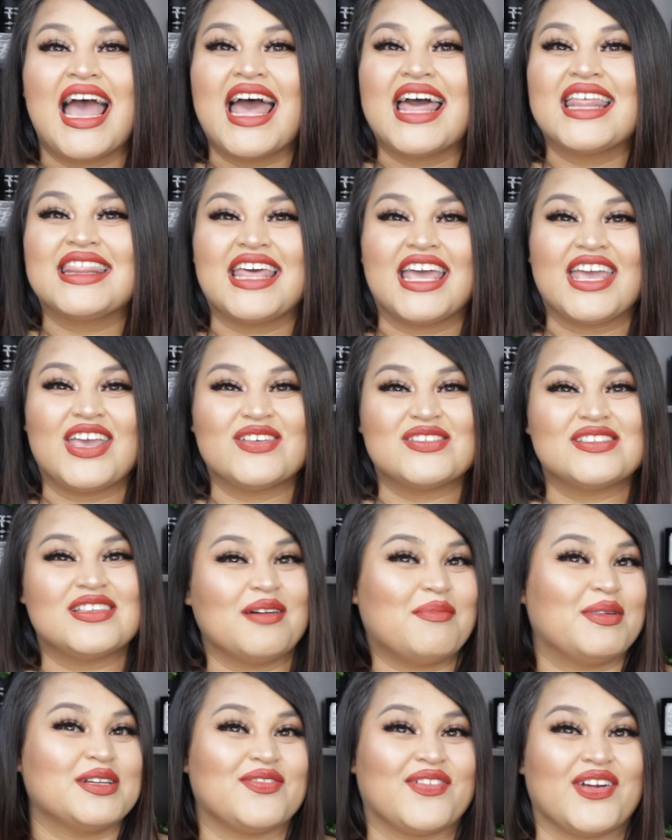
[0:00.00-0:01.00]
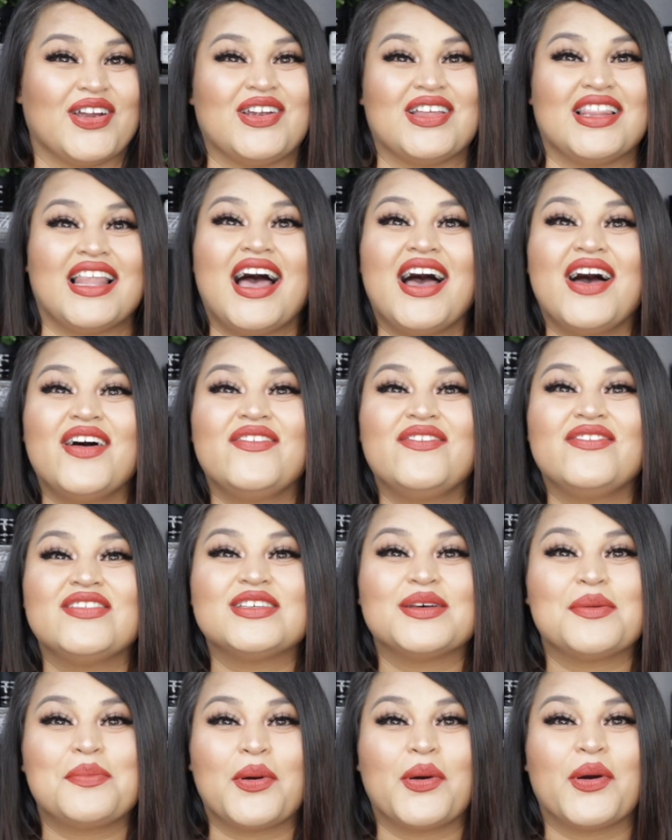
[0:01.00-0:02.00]
Thank you so much for your love,
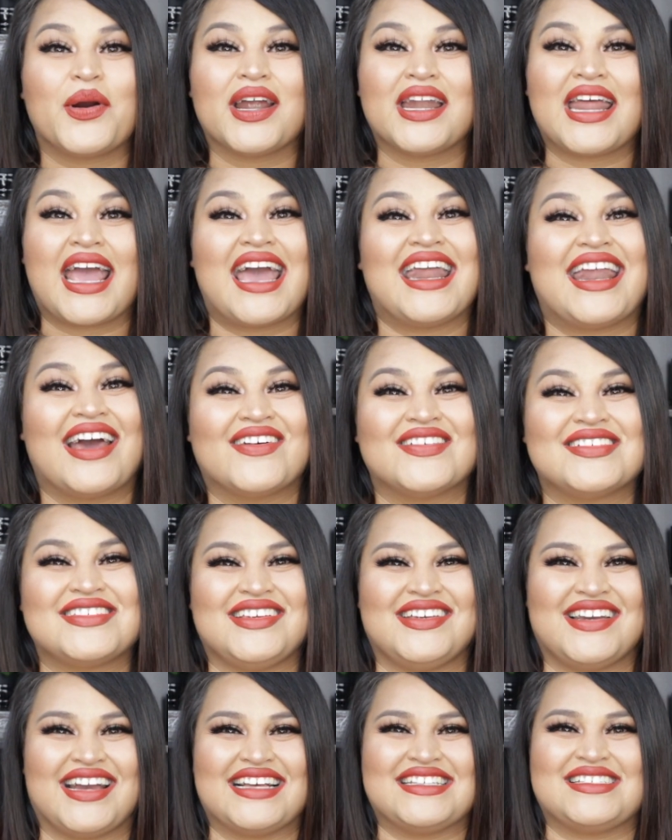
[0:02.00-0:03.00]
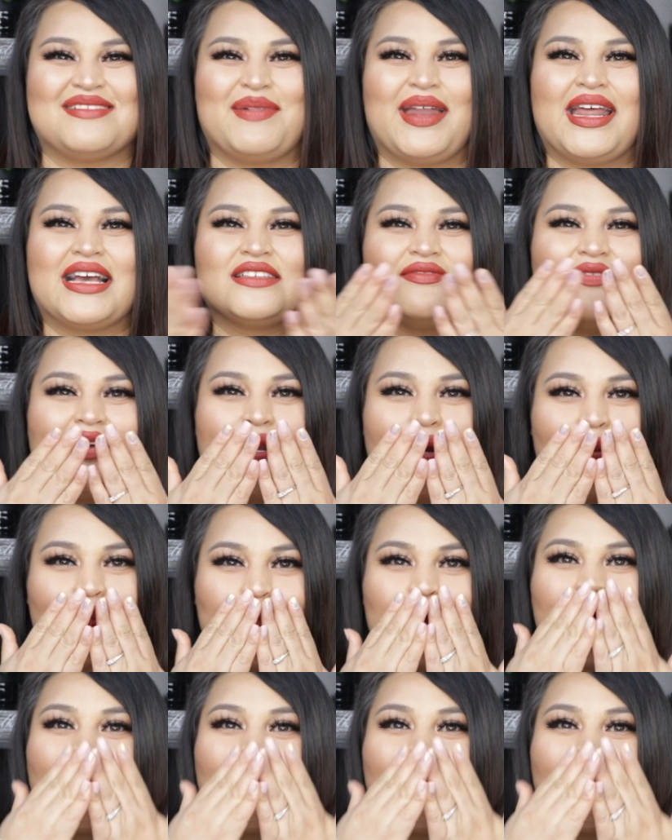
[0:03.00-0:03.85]
support, and I will see you guys in the next video.